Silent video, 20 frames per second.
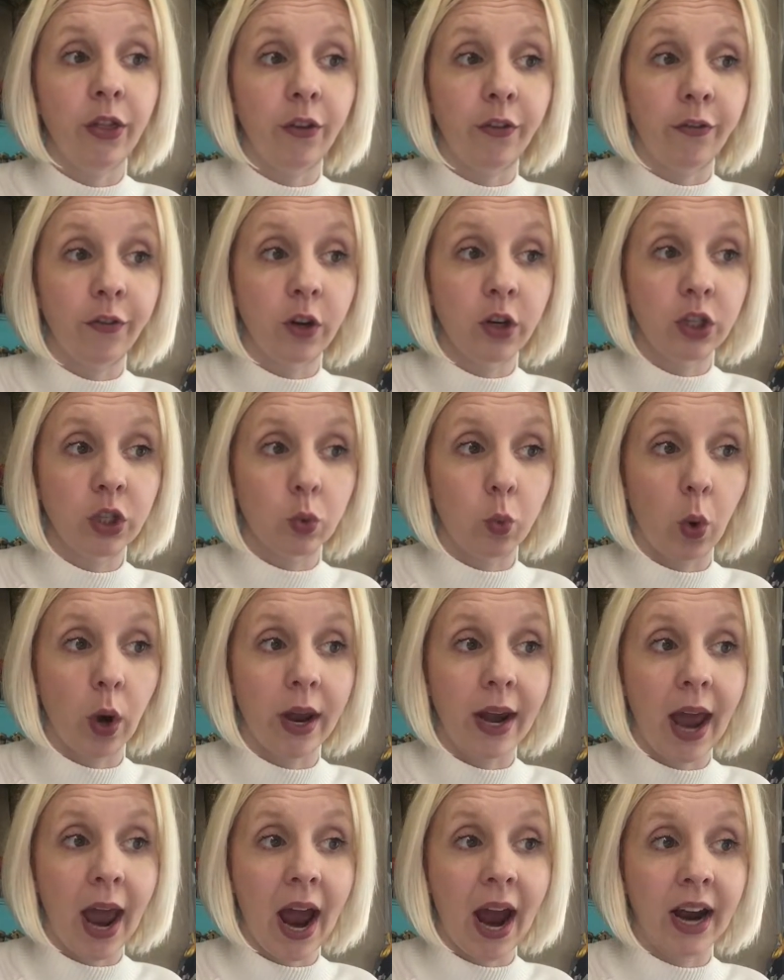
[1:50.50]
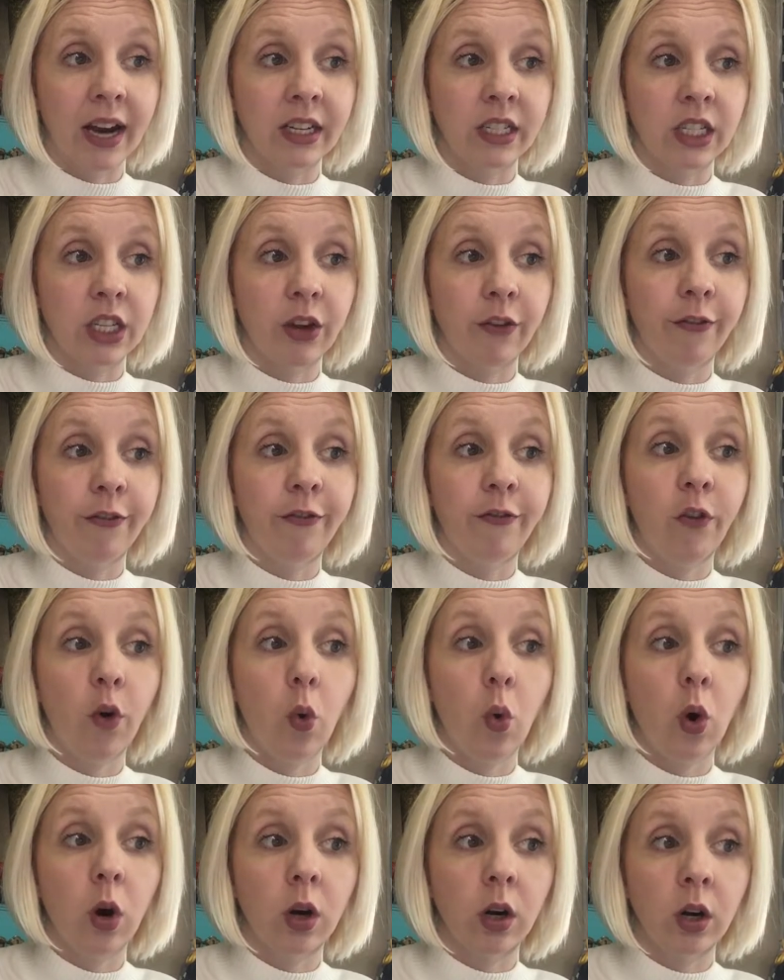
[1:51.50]
The first one has
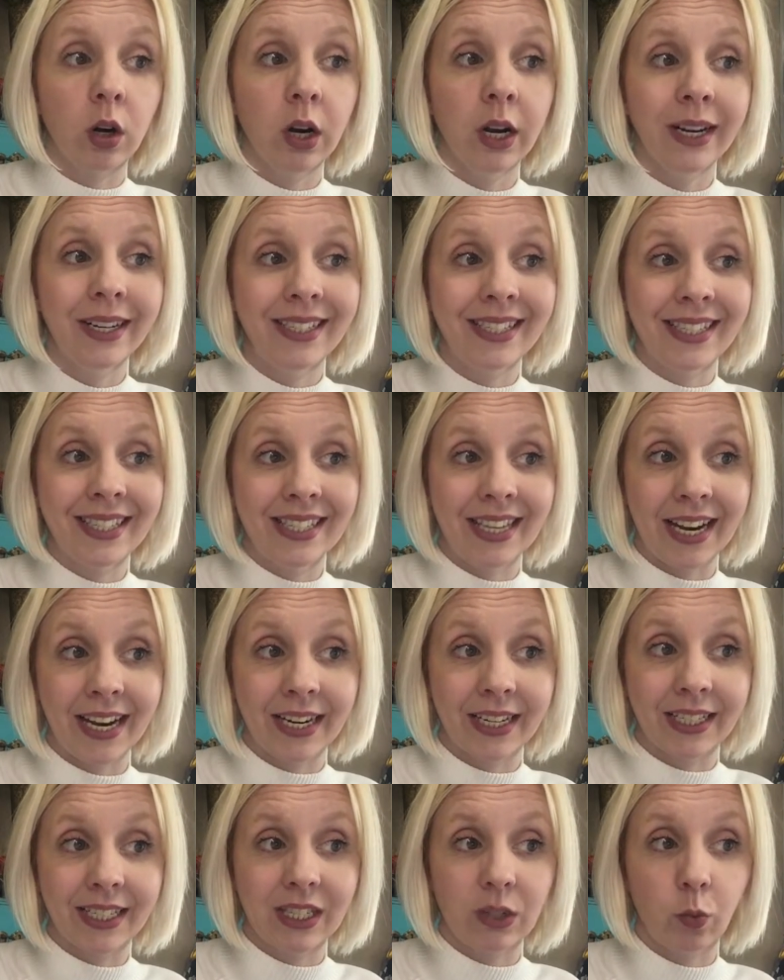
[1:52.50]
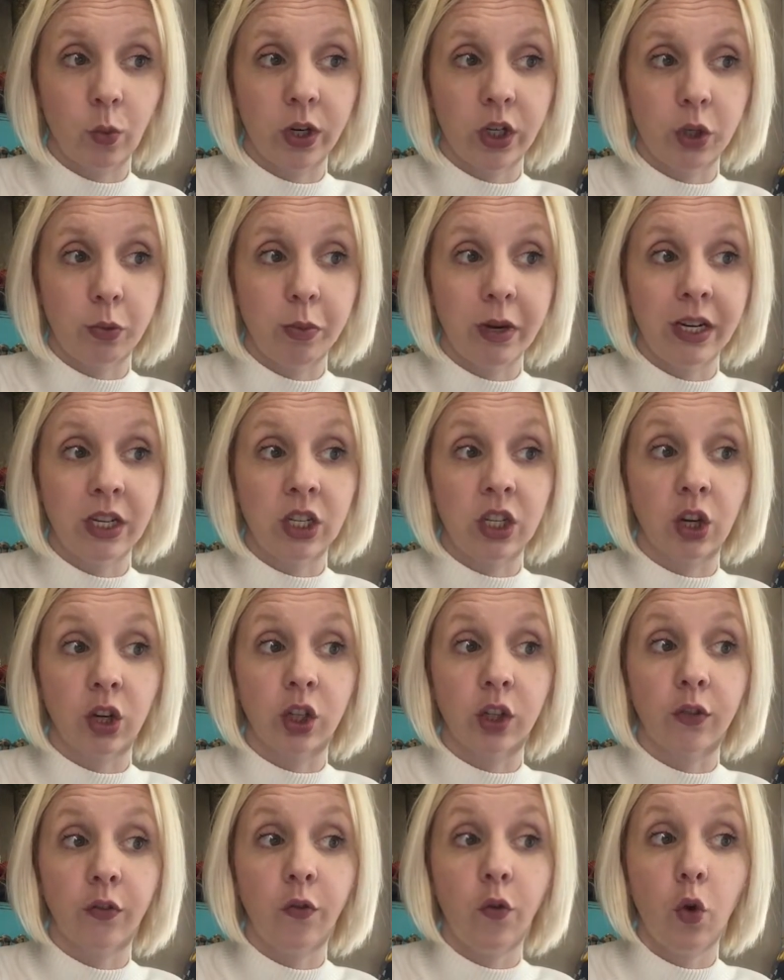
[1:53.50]
four sixths, which means
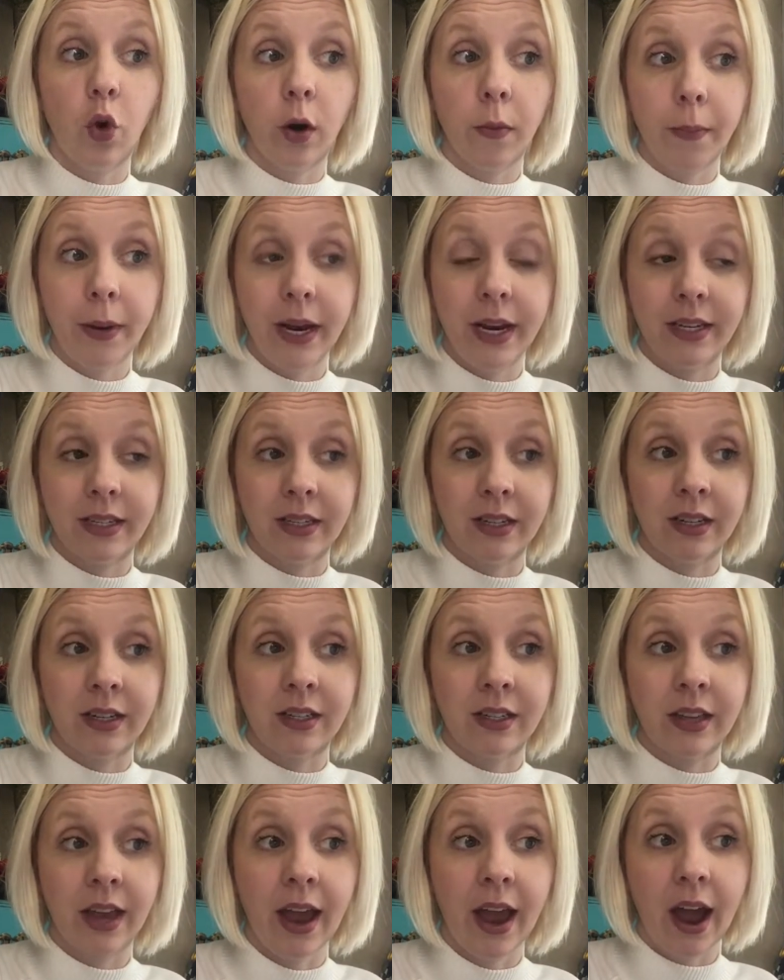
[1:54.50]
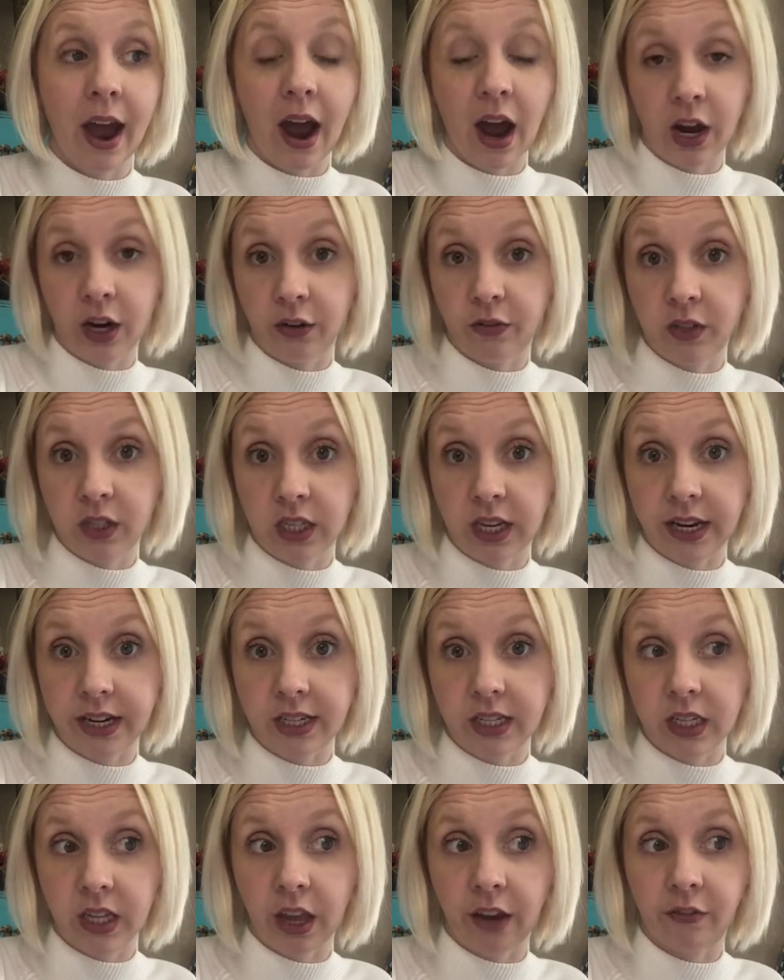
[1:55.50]
there's four pieces out of
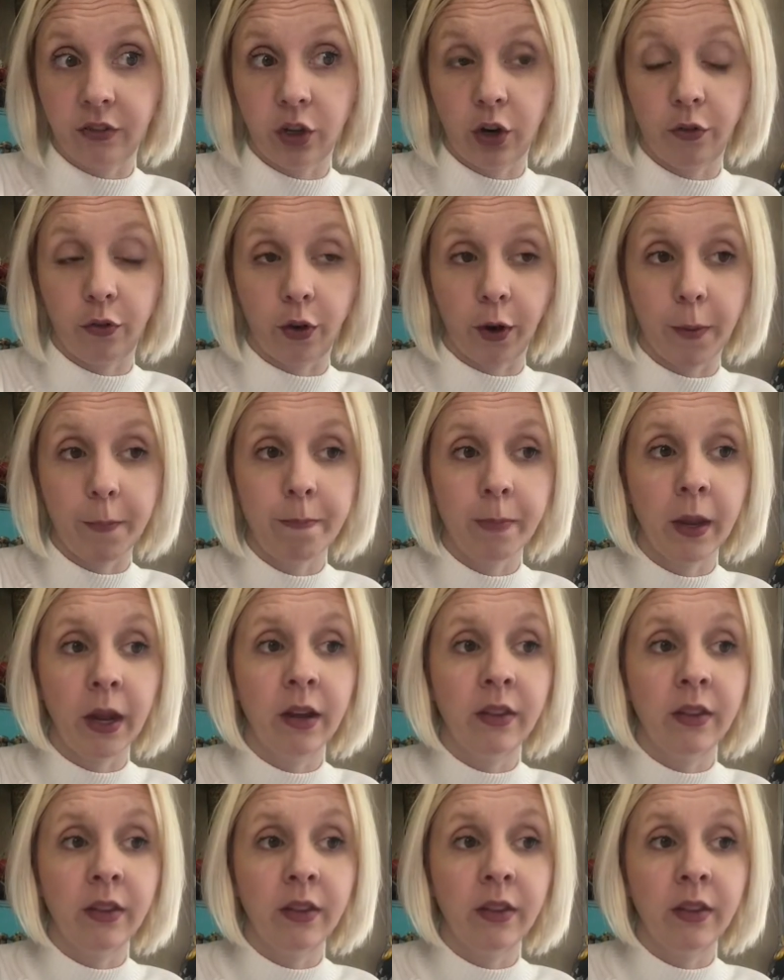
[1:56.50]
six left over.